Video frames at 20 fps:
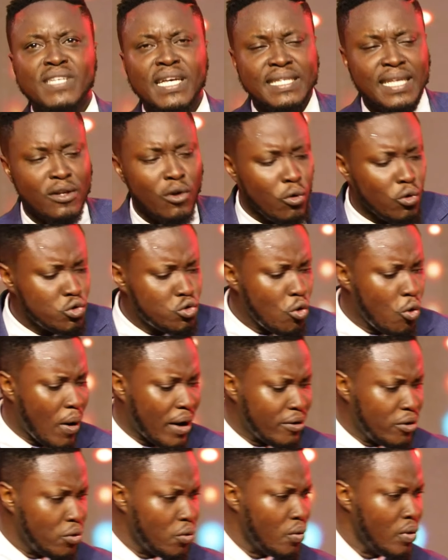Uncle Joe, I don't
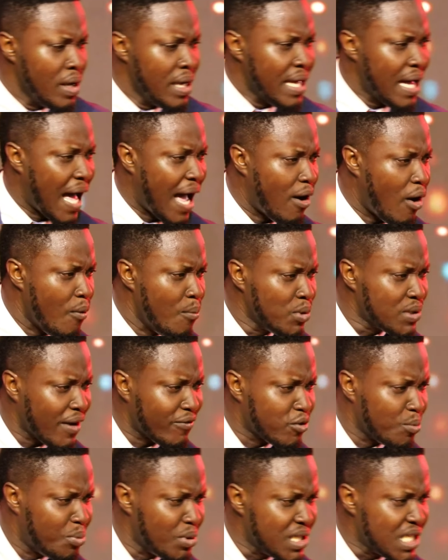know. I almost have to put
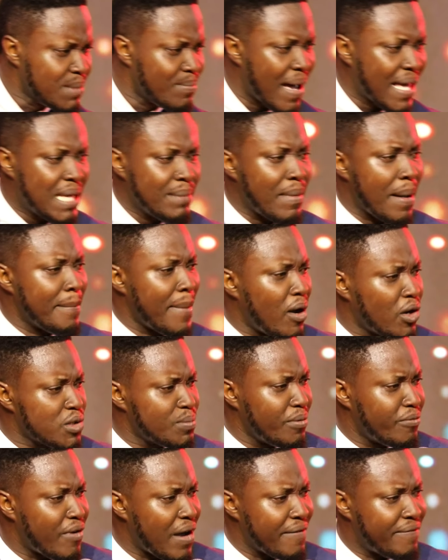this mic in my mouth before I
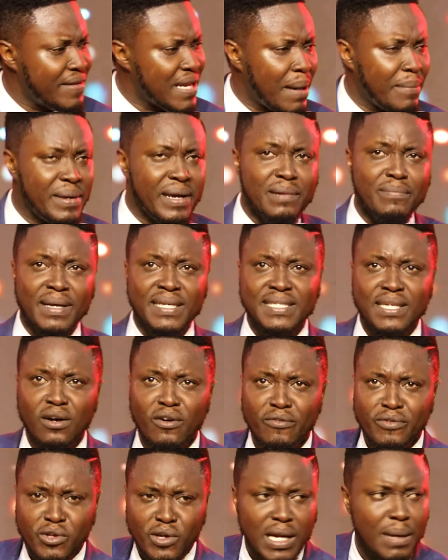feel I'm hearing myself. The
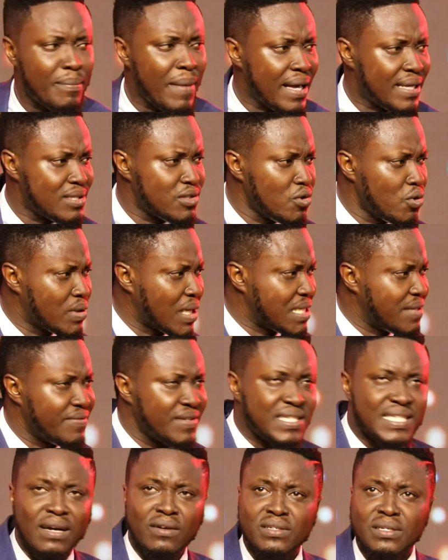other mic looks as if it's
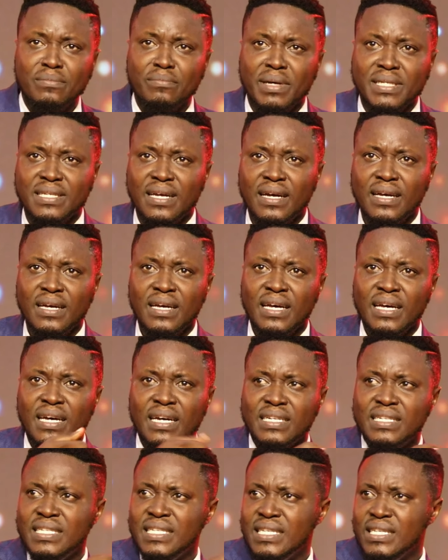sounding better.
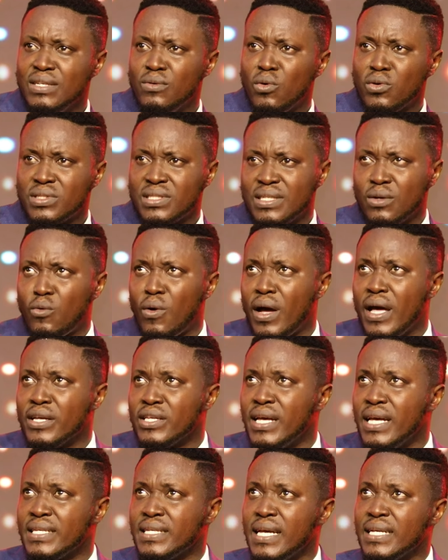The ones the
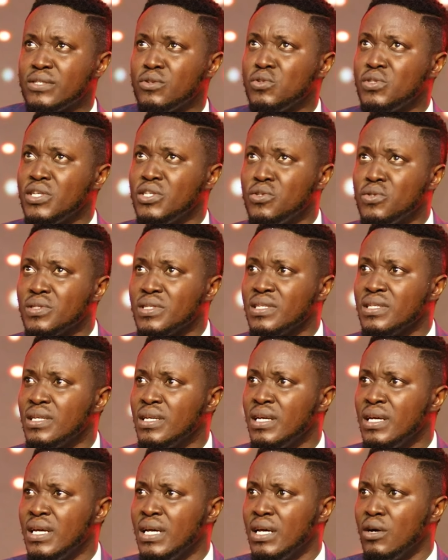SOJ is using.
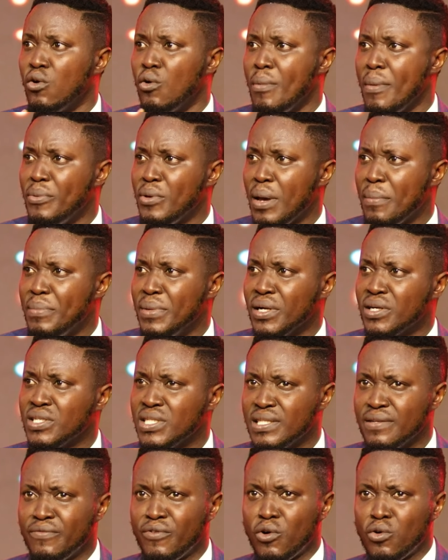Or maybe help me increase the
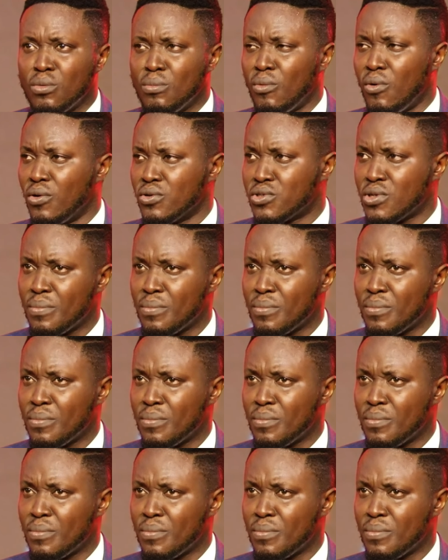volume or something.